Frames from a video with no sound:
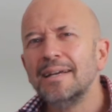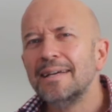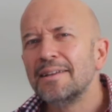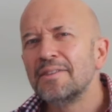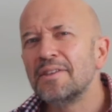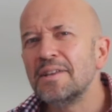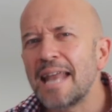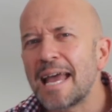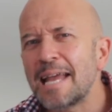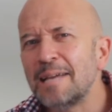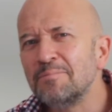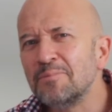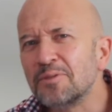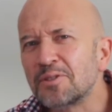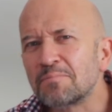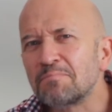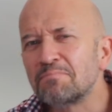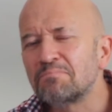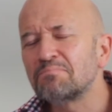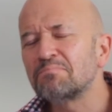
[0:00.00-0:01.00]
The
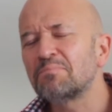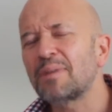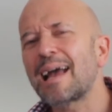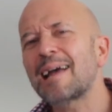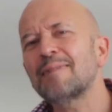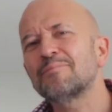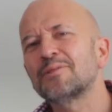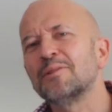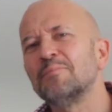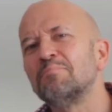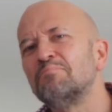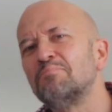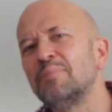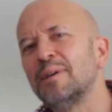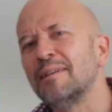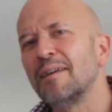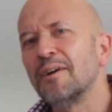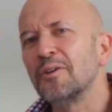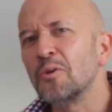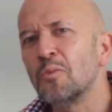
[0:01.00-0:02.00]
names, perhaps a
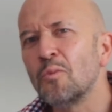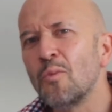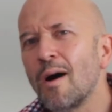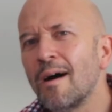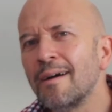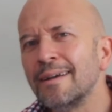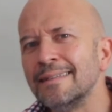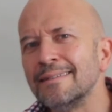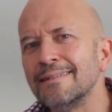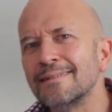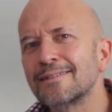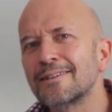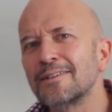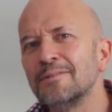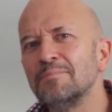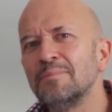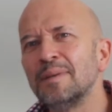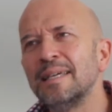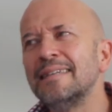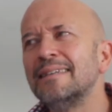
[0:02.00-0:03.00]
bit like the wines,
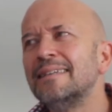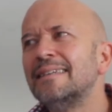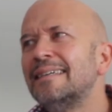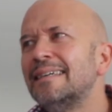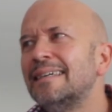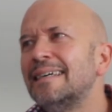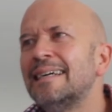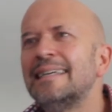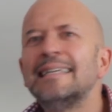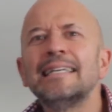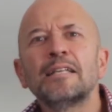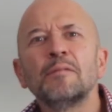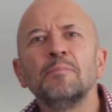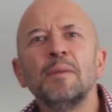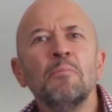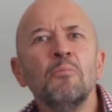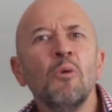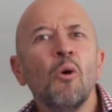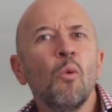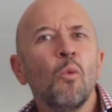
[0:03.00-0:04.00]
can be a little
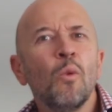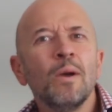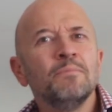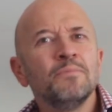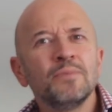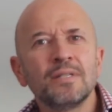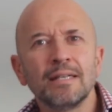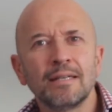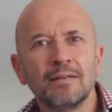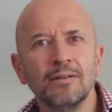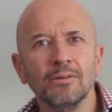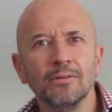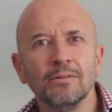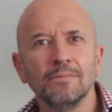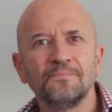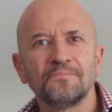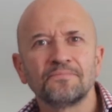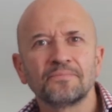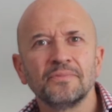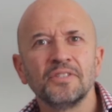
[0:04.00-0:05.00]
bit more whimsical.
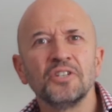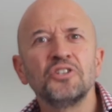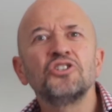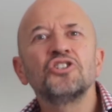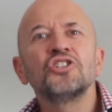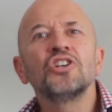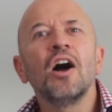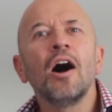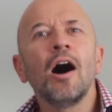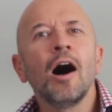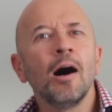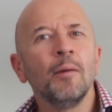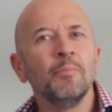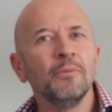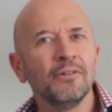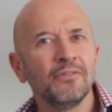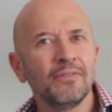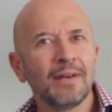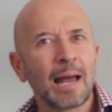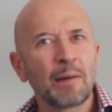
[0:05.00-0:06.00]
The Charm
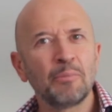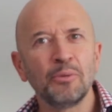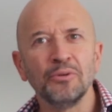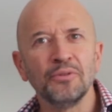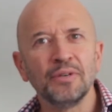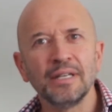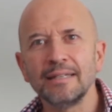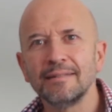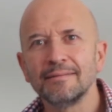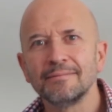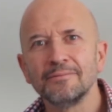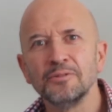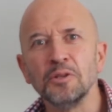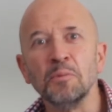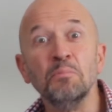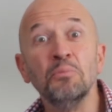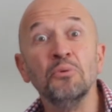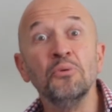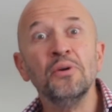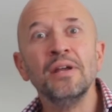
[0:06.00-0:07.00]
of Labory, the
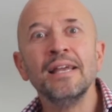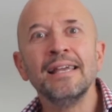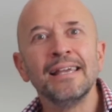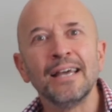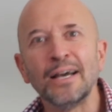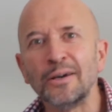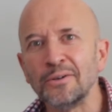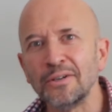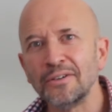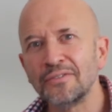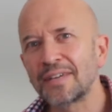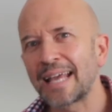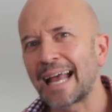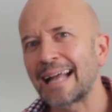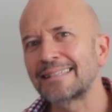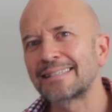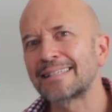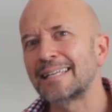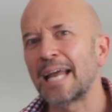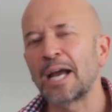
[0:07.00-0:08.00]
Brio of
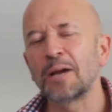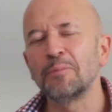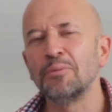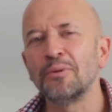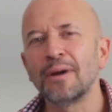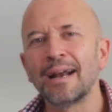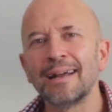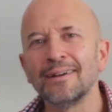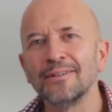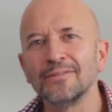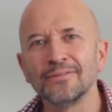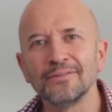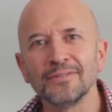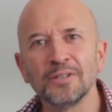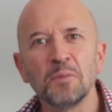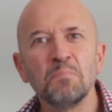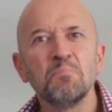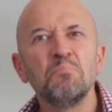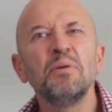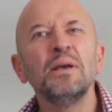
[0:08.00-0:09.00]
Cantenac Brown,
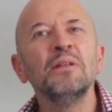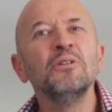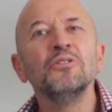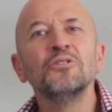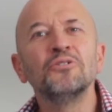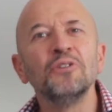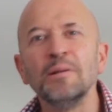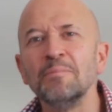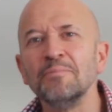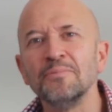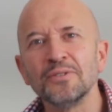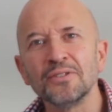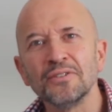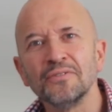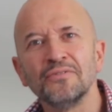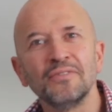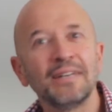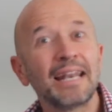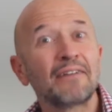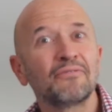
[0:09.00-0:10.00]
the Pilgrims
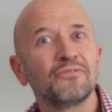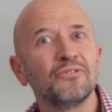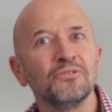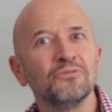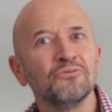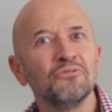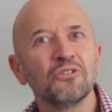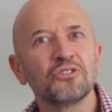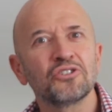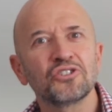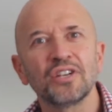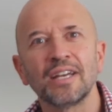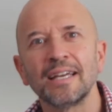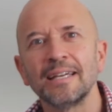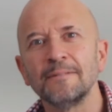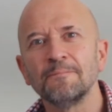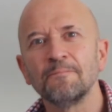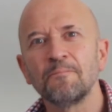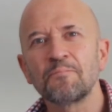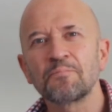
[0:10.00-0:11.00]
of Lafon Rocher.
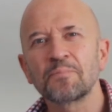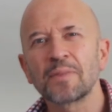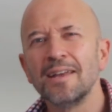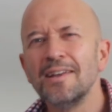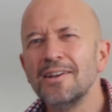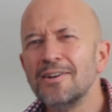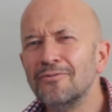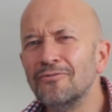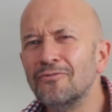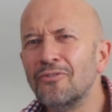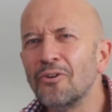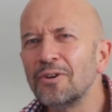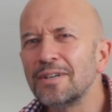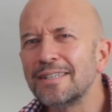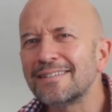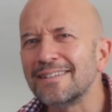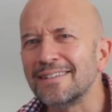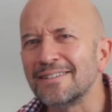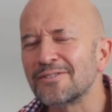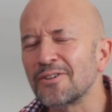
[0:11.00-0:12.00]

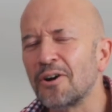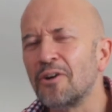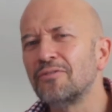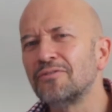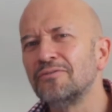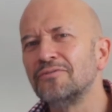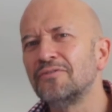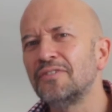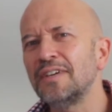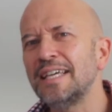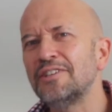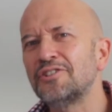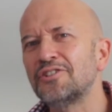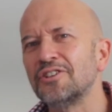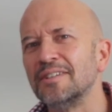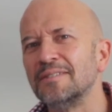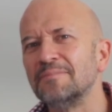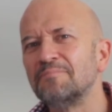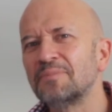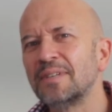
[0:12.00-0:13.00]
Voices often
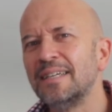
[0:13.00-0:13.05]
feature.